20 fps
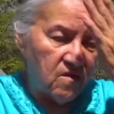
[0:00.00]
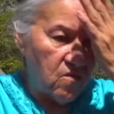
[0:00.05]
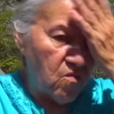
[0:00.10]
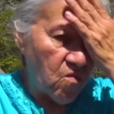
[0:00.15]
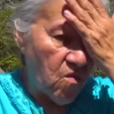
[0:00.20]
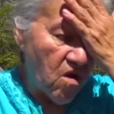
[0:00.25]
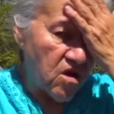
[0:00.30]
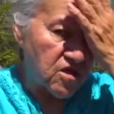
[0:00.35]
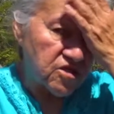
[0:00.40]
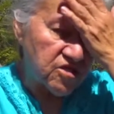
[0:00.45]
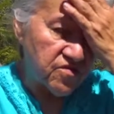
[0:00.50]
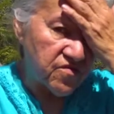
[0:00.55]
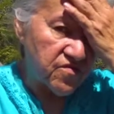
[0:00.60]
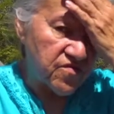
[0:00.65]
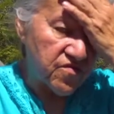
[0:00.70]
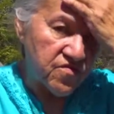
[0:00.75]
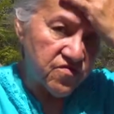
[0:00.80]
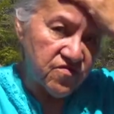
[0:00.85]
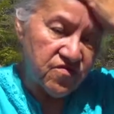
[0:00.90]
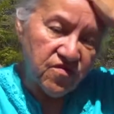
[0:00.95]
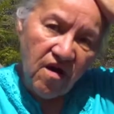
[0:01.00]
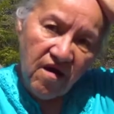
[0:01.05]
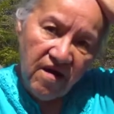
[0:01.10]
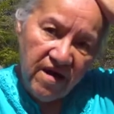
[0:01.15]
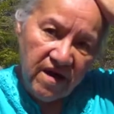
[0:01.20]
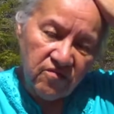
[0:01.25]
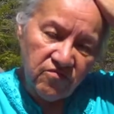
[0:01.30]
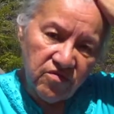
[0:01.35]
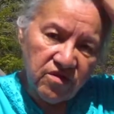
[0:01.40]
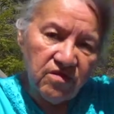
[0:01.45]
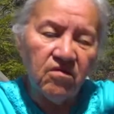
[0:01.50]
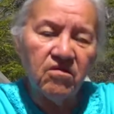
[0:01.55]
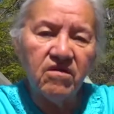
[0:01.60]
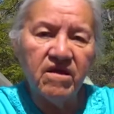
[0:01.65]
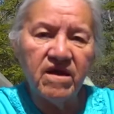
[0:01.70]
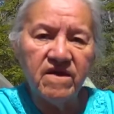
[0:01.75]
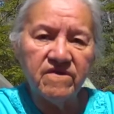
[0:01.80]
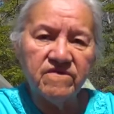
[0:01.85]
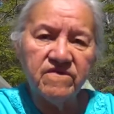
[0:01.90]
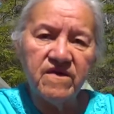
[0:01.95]
Wash your third eye. We all
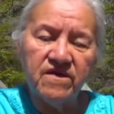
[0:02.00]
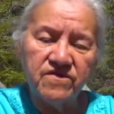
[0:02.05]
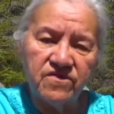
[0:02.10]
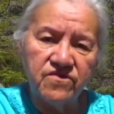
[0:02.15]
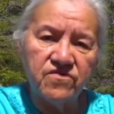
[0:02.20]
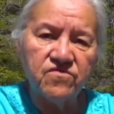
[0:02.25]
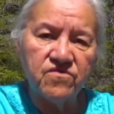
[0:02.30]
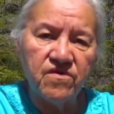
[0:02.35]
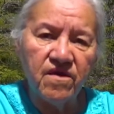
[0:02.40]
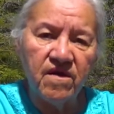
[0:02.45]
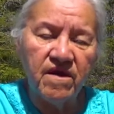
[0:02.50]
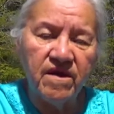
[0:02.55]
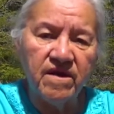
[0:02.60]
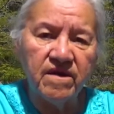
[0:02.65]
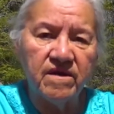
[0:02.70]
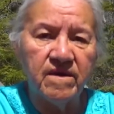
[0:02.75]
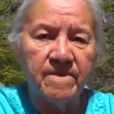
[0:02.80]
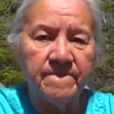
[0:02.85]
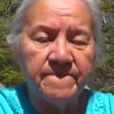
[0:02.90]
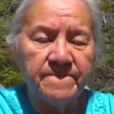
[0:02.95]
have that third eye.